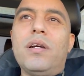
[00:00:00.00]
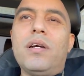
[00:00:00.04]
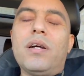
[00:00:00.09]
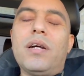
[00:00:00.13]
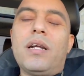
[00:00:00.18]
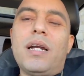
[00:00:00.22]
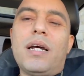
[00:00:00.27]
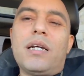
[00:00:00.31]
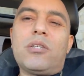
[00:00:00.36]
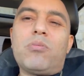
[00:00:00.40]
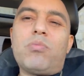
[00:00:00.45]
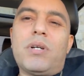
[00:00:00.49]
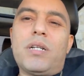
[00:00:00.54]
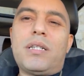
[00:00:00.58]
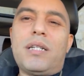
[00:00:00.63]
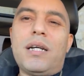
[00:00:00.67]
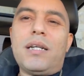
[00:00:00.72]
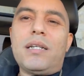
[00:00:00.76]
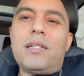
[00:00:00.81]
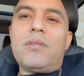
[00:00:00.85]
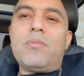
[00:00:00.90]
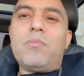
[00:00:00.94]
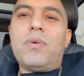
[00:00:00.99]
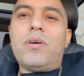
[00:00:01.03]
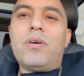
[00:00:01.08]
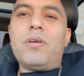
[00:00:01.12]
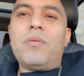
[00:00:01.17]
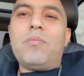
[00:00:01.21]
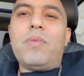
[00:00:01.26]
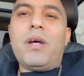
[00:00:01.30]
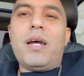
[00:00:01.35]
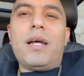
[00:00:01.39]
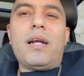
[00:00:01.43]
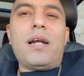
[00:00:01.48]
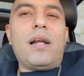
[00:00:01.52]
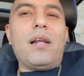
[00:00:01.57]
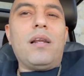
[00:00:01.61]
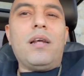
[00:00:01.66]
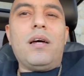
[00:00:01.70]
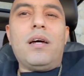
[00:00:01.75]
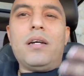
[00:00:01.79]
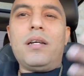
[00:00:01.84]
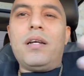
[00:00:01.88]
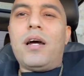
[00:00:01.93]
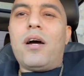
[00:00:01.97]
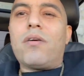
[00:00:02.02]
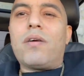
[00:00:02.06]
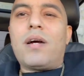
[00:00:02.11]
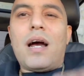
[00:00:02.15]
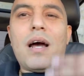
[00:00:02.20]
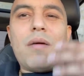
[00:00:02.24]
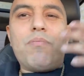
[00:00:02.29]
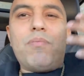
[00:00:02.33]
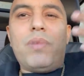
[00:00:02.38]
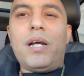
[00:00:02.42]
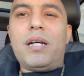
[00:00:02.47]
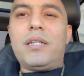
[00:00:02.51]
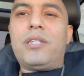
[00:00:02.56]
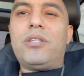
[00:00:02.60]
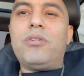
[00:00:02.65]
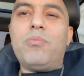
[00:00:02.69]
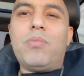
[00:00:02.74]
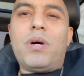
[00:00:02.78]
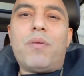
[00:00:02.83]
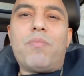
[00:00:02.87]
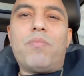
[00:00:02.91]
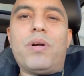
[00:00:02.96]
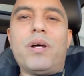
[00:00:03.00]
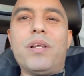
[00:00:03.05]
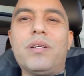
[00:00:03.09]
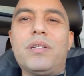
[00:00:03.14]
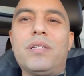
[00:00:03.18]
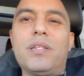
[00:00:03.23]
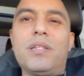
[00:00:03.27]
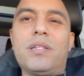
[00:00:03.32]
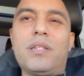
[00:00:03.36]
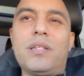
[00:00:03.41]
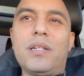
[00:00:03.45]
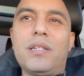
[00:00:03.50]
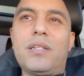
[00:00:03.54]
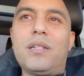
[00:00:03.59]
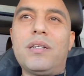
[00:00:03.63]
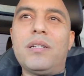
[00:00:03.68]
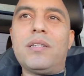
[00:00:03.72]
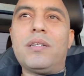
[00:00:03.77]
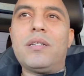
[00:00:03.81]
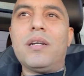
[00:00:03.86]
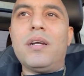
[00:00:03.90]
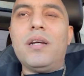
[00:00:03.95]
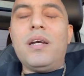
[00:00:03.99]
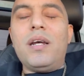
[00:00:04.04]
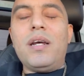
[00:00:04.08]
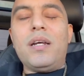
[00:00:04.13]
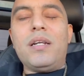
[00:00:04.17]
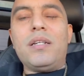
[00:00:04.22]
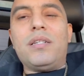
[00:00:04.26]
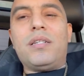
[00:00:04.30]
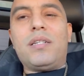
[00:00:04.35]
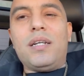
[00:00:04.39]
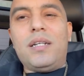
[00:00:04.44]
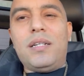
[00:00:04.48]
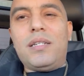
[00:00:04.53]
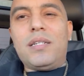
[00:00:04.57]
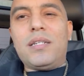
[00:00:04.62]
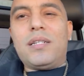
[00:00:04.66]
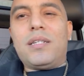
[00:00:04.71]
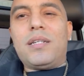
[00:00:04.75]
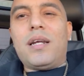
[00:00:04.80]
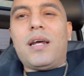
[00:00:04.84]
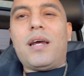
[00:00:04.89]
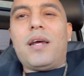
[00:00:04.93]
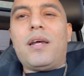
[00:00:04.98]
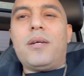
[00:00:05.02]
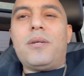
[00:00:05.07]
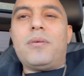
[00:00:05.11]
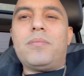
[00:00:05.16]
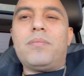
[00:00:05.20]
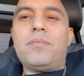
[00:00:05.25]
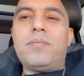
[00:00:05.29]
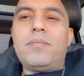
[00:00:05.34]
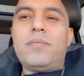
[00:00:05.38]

And that's my testimony, man. I love y'all. God bless you, my brothers and sisters, in Jesus' name.